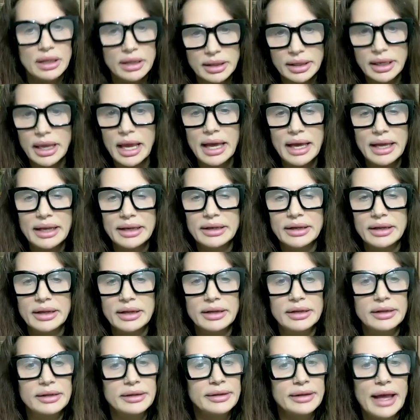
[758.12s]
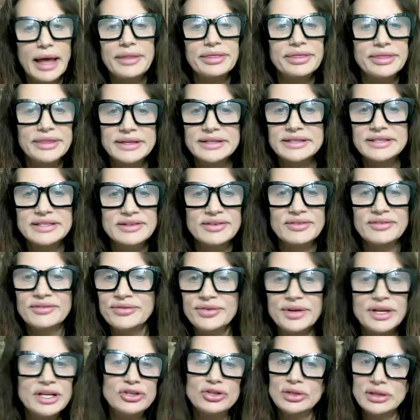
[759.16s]
Again, yet this
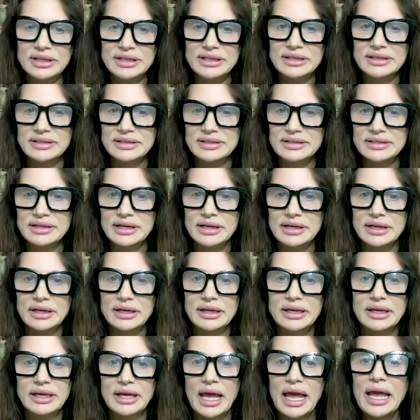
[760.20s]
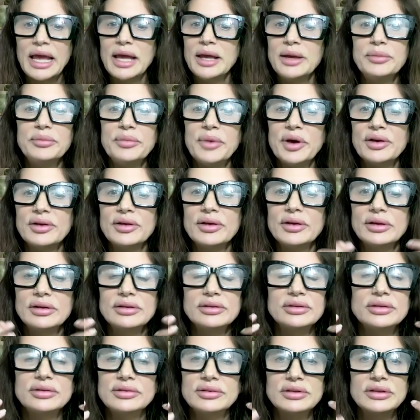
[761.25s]
vigilance came,
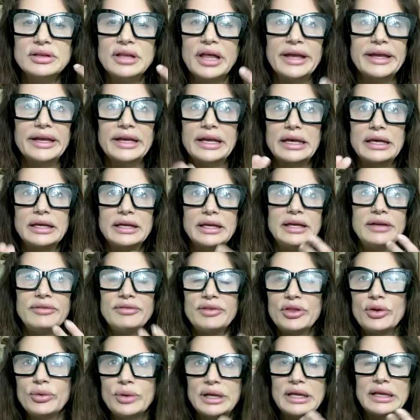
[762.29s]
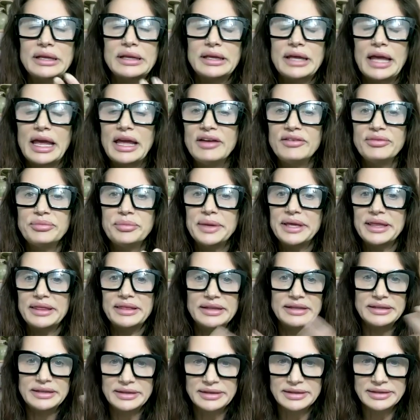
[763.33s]
like, even though it gave me
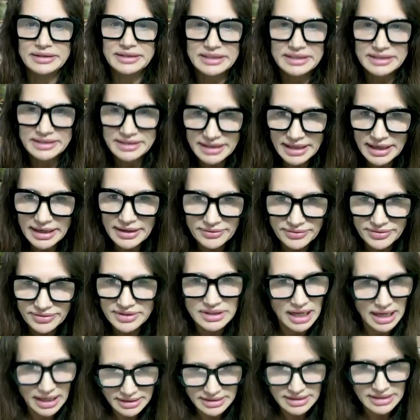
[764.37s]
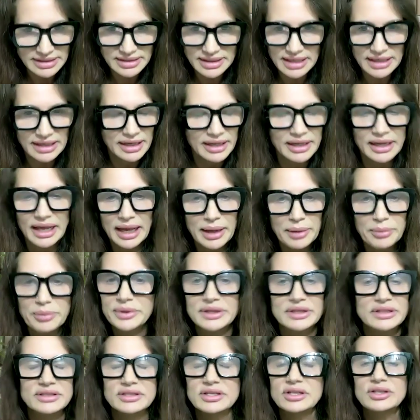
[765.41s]
these gifts, as I said, it came
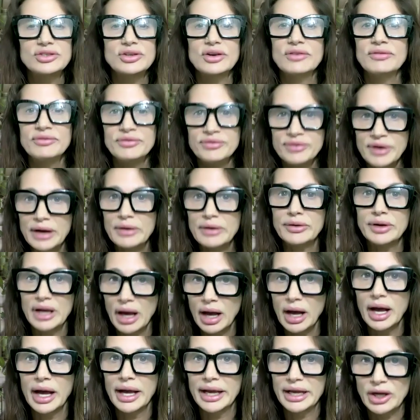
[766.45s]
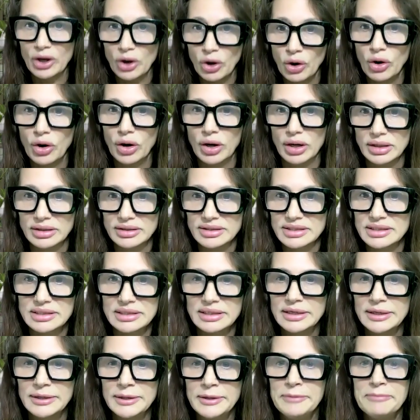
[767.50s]
with such a very high cost.